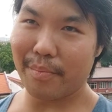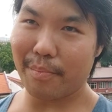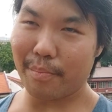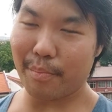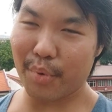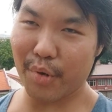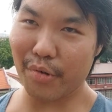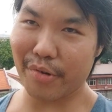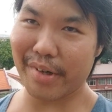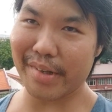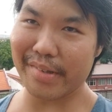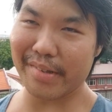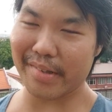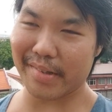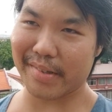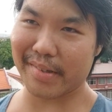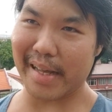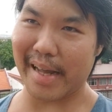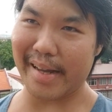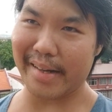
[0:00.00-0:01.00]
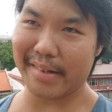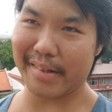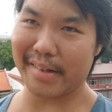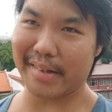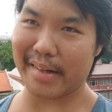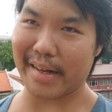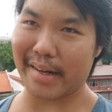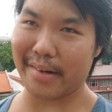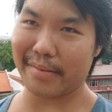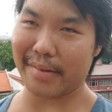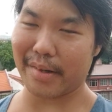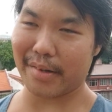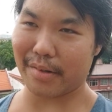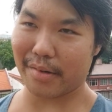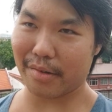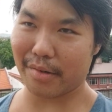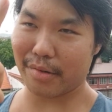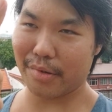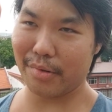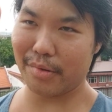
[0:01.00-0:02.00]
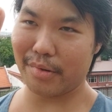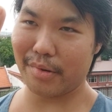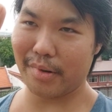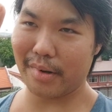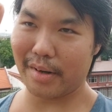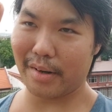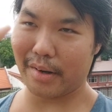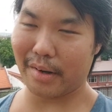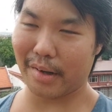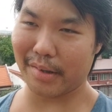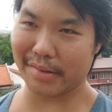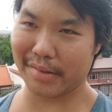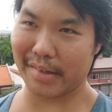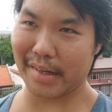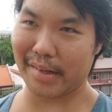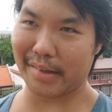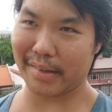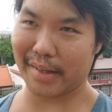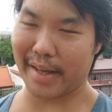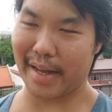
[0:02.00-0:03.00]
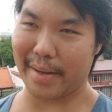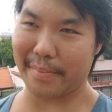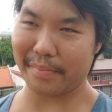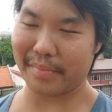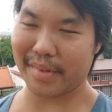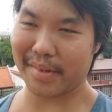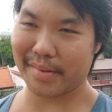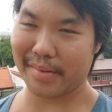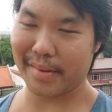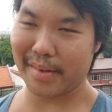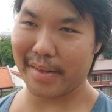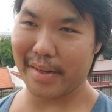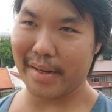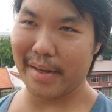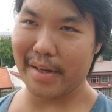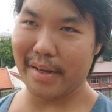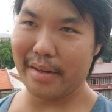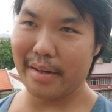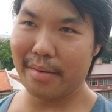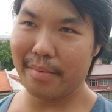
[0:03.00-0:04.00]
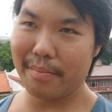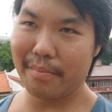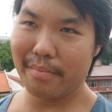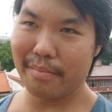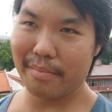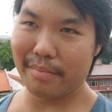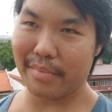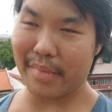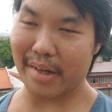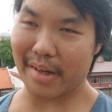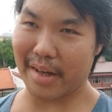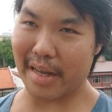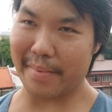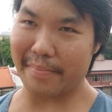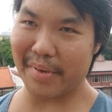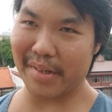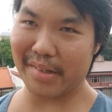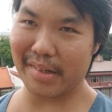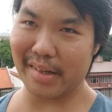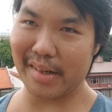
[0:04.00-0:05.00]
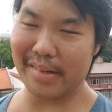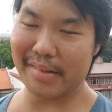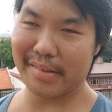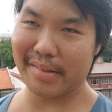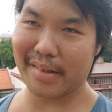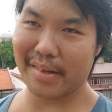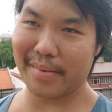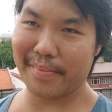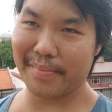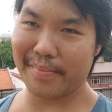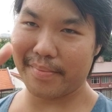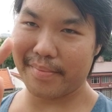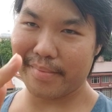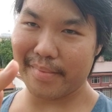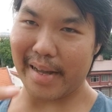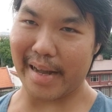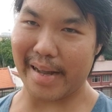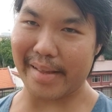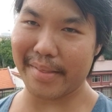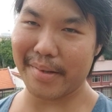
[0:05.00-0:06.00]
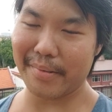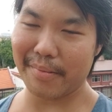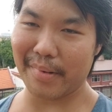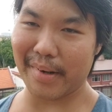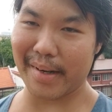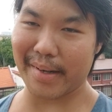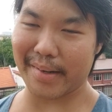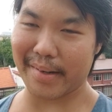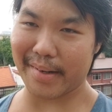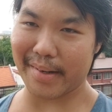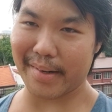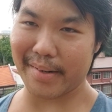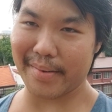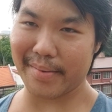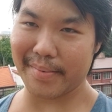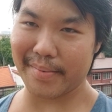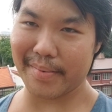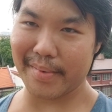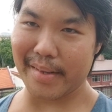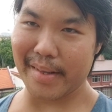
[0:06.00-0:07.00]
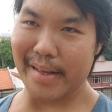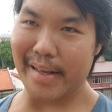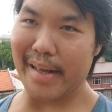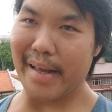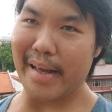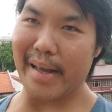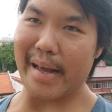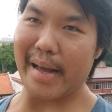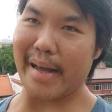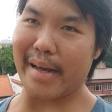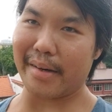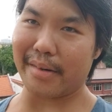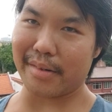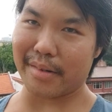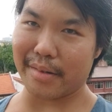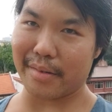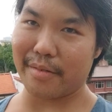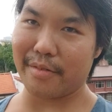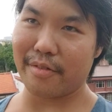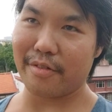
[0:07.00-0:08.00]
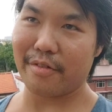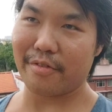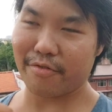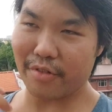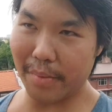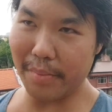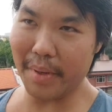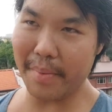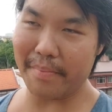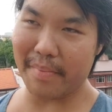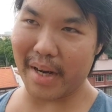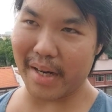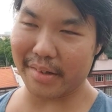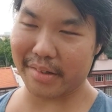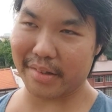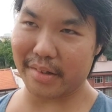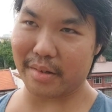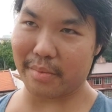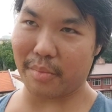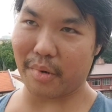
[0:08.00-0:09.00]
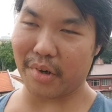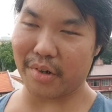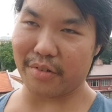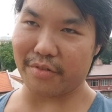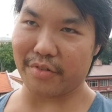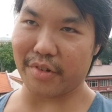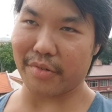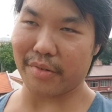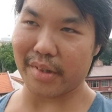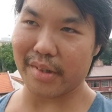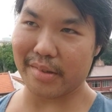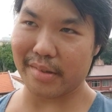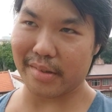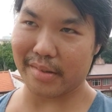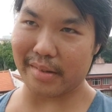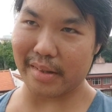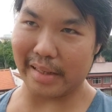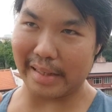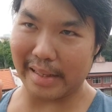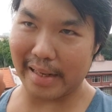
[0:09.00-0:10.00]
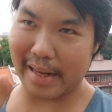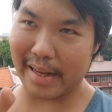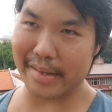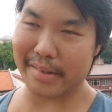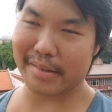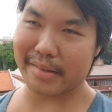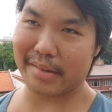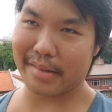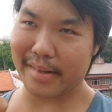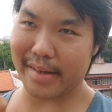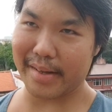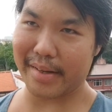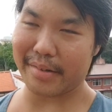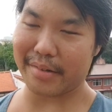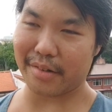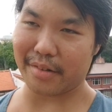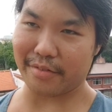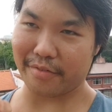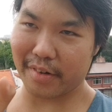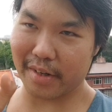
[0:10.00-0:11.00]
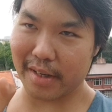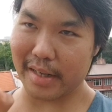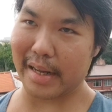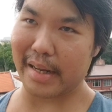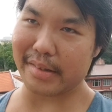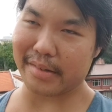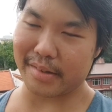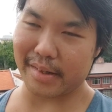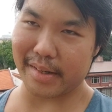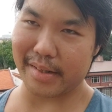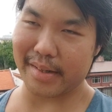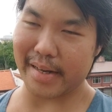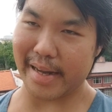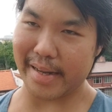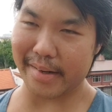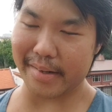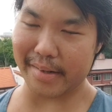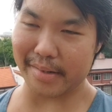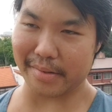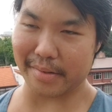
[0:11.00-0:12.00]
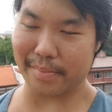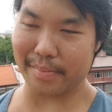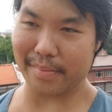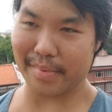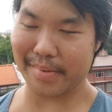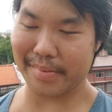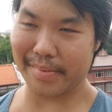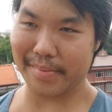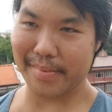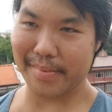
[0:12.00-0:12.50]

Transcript: broken society down into two hostile camps: the capitalist and the worker. And from the Marxian point of view, this is the last stage of class antagonisms.